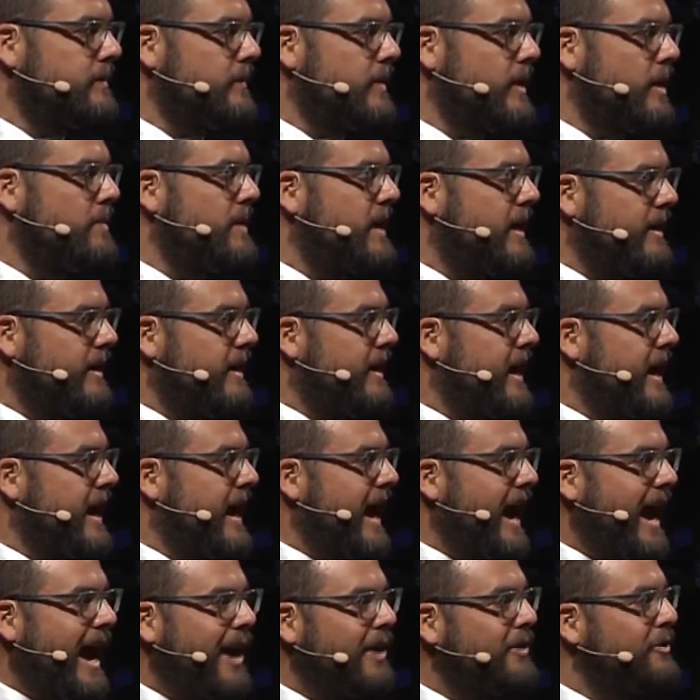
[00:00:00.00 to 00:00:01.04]
About
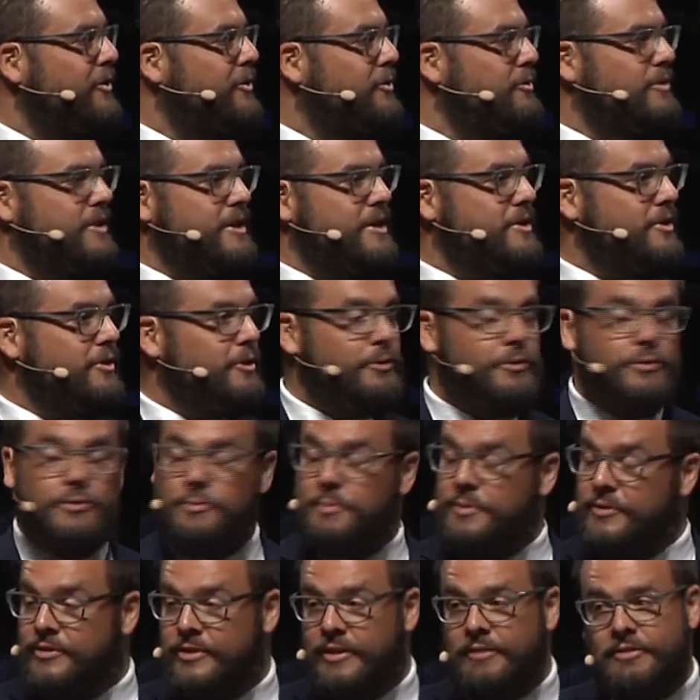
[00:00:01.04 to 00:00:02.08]
how you deal
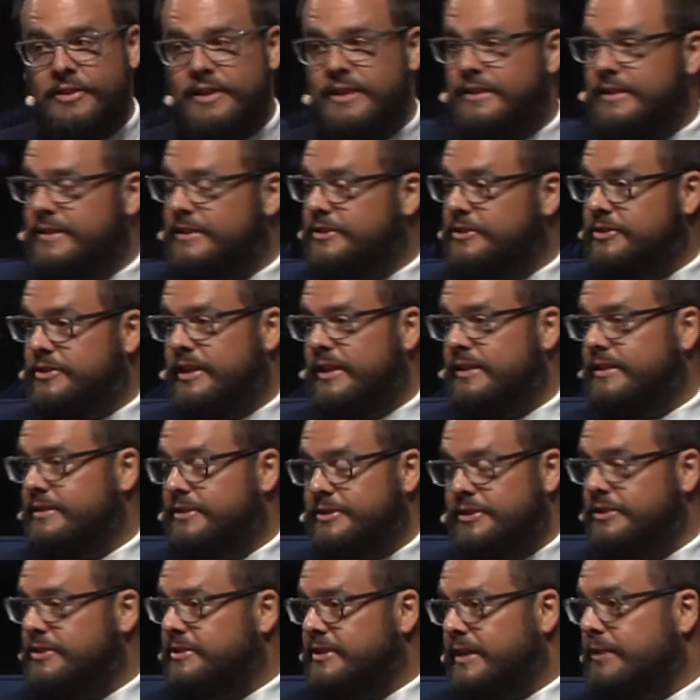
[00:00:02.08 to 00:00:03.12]
specifically,
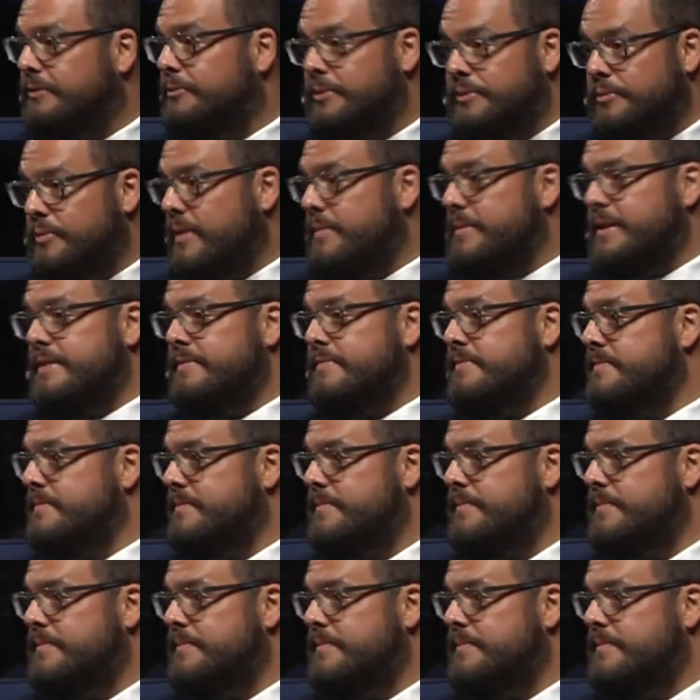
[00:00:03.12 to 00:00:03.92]
she said, with women.